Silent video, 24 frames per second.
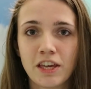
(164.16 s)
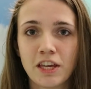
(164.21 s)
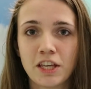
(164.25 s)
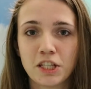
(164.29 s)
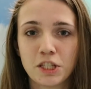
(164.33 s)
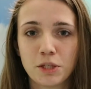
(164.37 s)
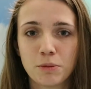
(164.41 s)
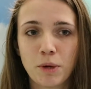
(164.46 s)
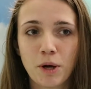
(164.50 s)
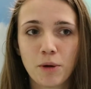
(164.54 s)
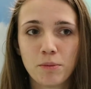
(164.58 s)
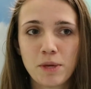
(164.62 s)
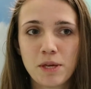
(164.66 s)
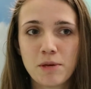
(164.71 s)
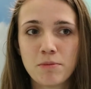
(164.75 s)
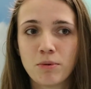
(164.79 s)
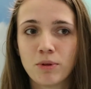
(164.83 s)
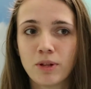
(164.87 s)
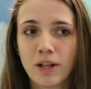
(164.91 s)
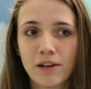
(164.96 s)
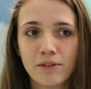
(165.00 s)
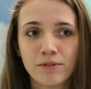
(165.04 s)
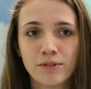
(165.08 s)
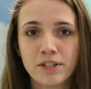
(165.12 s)
things about
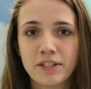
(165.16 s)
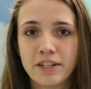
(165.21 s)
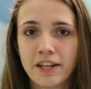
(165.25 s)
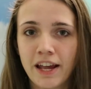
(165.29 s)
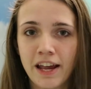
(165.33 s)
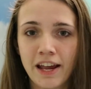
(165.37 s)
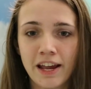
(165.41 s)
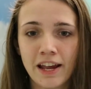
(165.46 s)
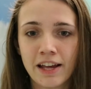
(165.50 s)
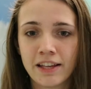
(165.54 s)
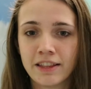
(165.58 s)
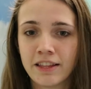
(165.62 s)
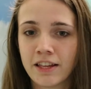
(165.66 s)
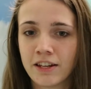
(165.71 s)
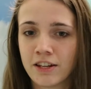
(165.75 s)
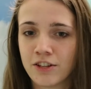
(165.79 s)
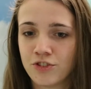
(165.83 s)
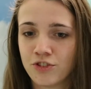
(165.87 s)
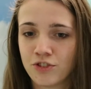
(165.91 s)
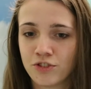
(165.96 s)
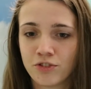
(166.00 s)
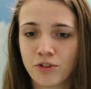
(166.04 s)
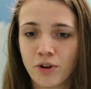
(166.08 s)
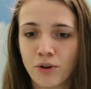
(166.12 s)
people every day and then
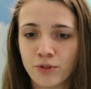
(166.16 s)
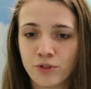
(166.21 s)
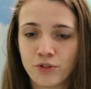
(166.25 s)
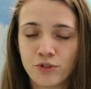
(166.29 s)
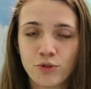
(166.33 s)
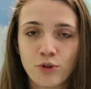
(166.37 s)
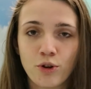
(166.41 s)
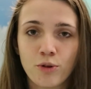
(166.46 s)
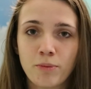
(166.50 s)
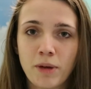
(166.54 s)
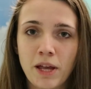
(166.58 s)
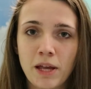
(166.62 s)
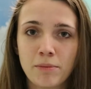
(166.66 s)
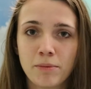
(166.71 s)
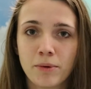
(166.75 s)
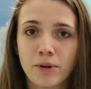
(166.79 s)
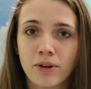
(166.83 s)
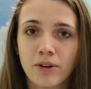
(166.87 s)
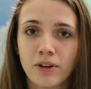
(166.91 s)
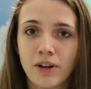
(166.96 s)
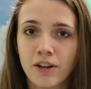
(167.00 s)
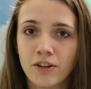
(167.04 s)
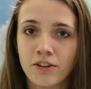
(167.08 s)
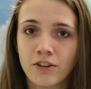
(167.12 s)
it just goes into a
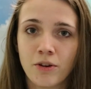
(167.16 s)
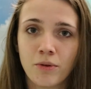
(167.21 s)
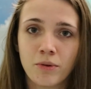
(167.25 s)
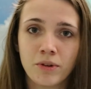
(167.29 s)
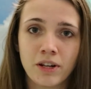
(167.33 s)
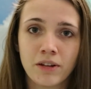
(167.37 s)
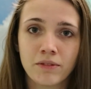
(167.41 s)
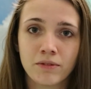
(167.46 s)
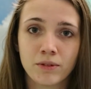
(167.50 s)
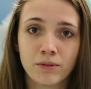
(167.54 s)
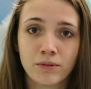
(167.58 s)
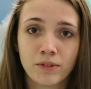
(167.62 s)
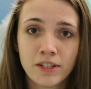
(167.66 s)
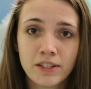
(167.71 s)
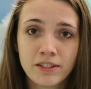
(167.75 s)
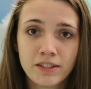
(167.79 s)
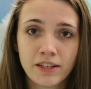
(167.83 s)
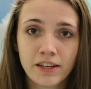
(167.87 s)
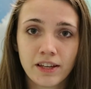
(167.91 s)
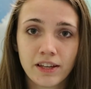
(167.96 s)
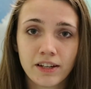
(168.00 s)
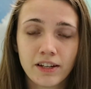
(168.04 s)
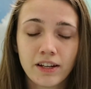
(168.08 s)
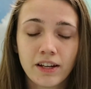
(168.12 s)
paper and no one ever
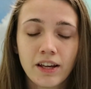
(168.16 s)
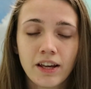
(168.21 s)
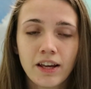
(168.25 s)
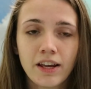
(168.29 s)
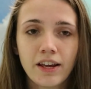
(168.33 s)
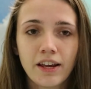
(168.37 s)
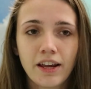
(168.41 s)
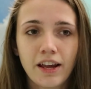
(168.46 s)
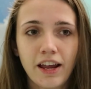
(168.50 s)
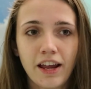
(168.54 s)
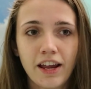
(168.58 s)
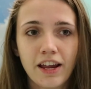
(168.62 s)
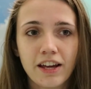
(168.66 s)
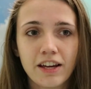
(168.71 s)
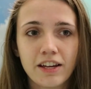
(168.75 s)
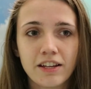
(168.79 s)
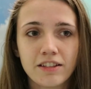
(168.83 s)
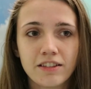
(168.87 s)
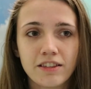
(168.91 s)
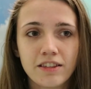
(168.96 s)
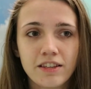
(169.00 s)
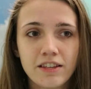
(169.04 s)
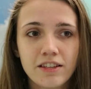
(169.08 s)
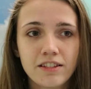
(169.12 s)
reads it.
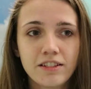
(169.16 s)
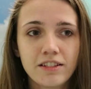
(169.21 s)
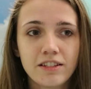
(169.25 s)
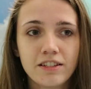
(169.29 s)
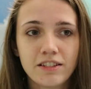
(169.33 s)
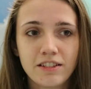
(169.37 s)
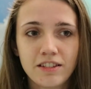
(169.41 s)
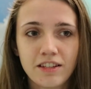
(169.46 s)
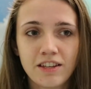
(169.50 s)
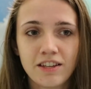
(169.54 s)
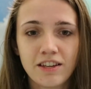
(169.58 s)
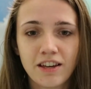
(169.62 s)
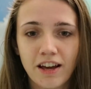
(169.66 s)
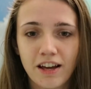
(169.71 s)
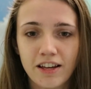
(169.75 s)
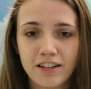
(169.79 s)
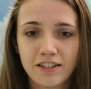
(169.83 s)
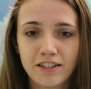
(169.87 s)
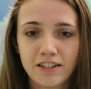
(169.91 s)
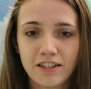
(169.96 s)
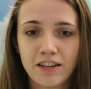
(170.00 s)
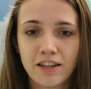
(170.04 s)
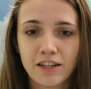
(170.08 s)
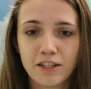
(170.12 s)
And the ETC
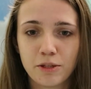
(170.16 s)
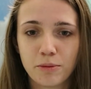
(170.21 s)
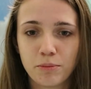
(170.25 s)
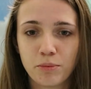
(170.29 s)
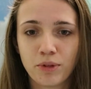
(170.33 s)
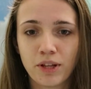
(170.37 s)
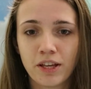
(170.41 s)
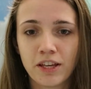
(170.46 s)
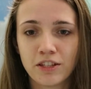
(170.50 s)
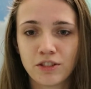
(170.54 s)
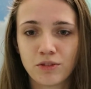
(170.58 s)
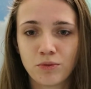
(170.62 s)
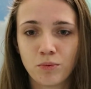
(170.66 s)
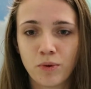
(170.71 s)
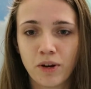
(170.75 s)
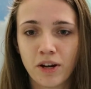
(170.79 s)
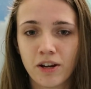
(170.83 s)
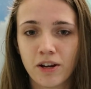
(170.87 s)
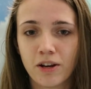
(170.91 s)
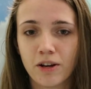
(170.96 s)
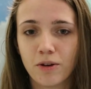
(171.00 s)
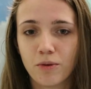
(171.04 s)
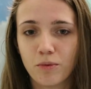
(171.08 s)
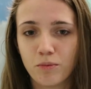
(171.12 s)
I see as a place
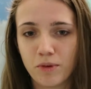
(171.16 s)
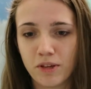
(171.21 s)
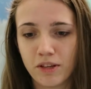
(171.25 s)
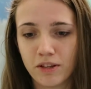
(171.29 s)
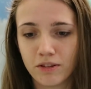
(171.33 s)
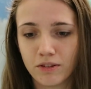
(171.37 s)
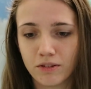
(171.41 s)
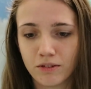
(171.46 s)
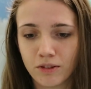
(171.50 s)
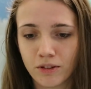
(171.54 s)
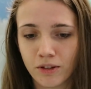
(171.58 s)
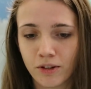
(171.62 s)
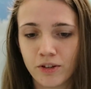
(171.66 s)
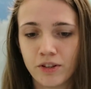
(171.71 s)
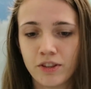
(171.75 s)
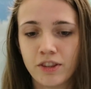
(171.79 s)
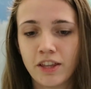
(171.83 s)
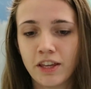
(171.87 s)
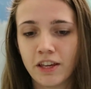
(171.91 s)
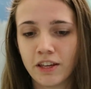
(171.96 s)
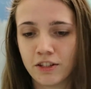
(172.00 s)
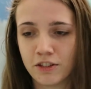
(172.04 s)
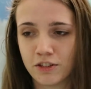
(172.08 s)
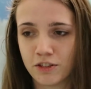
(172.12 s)
where we learn
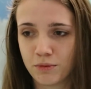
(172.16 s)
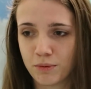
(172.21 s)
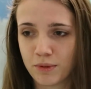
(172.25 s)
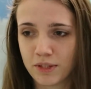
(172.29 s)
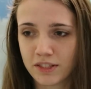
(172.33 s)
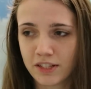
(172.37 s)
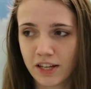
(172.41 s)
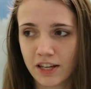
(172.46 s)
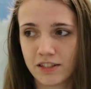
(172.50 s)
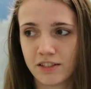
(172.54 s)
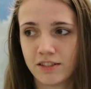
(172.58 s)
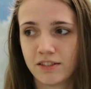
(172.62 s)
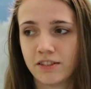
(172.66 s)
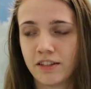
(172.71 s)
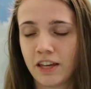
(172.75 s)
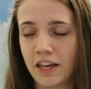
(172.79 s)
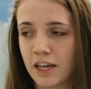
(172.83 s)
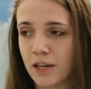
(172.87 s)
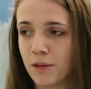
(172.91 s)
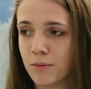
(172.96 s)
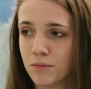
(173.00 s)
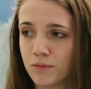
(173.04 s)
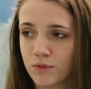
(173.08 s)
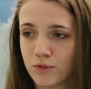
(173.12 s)
things, we test
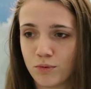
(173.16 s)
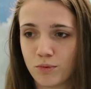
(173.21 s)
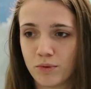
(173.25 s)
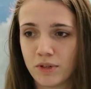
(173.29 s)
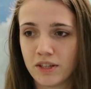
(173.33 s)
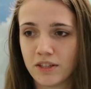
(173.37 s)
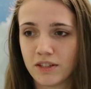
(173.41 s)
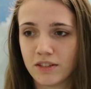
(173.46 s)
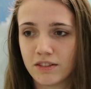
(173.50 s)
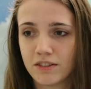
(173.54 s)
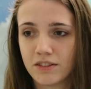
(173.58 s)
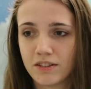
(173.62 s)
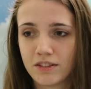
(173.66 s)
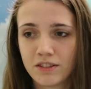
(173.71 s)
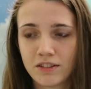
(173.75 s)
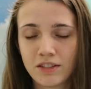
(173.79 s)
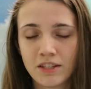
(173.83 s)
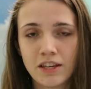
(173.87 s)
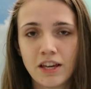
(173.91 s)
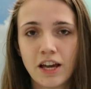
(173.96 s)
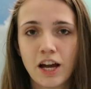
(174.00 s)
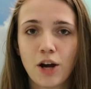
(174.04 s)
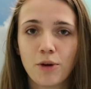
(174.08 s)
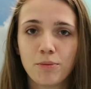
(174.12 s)
games, we
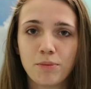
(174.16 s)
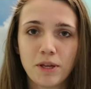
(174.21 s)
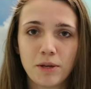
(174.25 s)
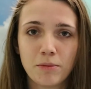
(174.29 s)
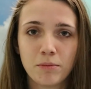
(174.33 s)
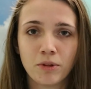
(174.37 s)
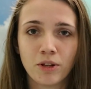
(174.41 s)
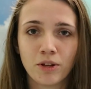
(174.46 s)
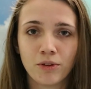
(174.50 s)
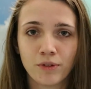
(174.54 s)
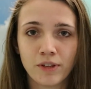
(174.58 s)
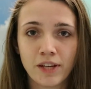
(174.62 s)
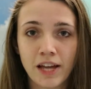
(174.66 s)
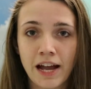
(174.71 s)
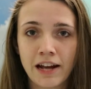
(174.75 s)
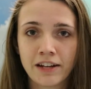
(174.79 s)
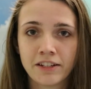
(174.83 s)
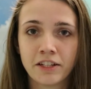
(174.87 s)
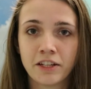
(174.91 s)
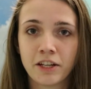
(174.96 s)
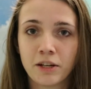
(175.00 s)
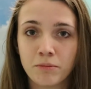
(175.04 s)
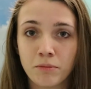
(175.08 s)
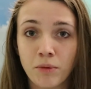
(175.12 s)
see how people are
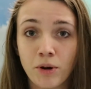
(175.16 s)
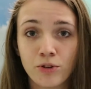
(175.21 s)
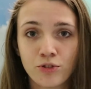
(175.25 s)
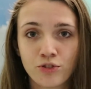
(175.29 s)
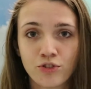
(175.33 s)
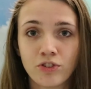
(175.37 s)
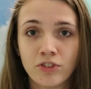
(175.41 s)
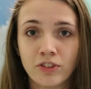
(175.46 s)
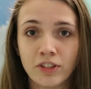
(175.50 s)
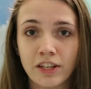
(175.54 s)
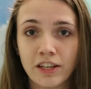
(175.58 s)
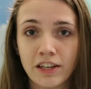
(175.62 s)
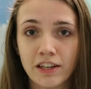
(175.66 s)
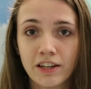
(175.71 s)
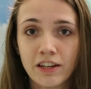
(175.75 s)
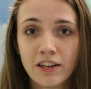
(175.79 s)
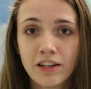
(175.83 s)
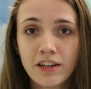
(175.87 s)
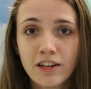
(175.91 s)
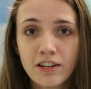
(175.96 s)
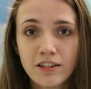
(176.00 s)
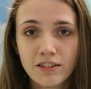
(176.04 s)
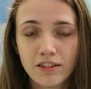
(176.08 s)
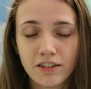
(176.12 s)
reacting emotionally
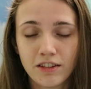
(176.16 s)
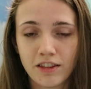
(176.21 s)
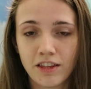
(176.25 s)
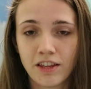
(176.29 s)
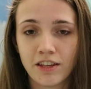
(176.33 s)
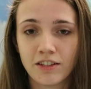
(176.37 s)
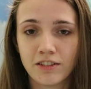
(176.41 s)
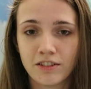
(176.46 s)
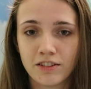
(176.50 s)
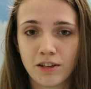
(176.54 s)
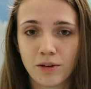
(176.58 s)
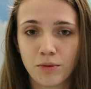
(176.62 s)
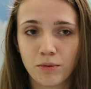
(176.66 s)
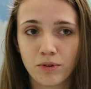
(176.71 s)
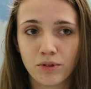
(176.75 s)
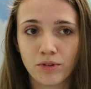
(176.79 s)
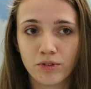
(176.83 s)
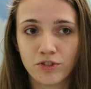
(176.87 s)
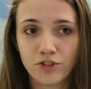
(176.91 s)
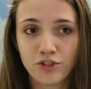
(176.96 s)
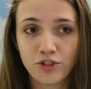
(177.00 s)
to things that we're